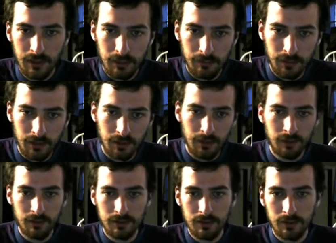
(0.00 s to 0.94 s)
I'm going to
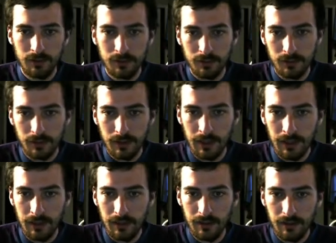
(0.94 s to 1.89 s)
use the tool
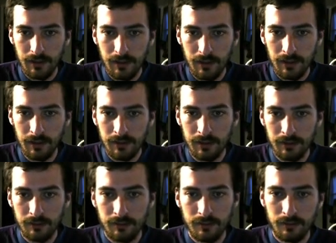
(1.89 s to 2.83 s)
get
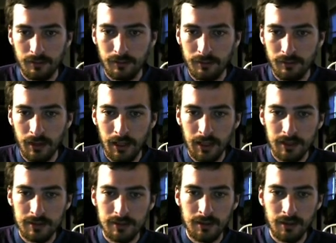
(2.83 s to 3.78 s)

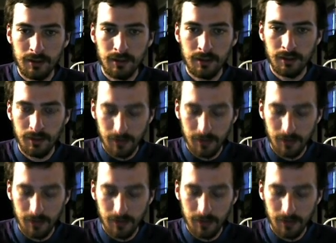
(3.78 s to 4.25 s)
raster.